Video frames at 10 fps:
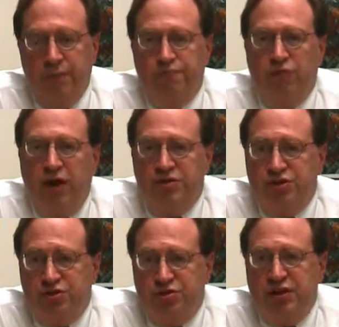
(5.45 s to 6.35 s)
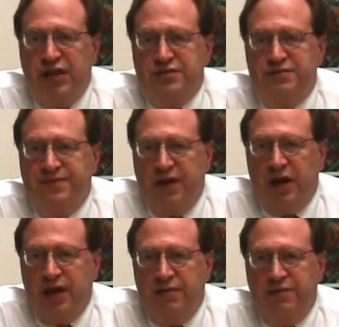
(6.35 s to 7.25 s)
Prior to
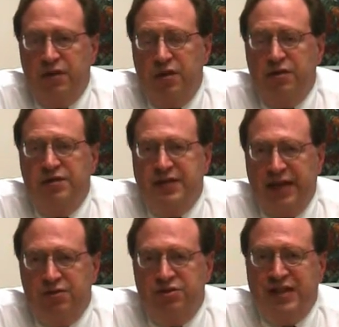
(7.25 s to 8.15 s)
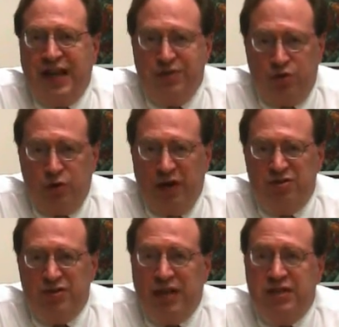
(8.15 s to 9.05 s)
2005, the debtors and the
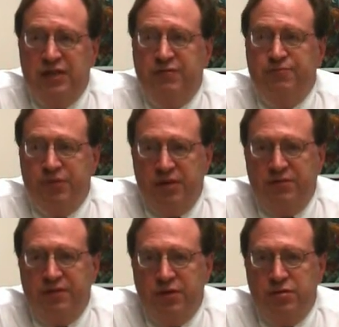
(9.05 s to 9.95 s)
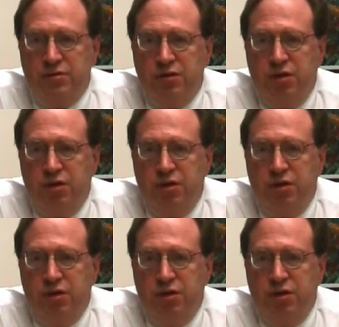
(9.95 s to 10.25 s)
creditors had an even playing field.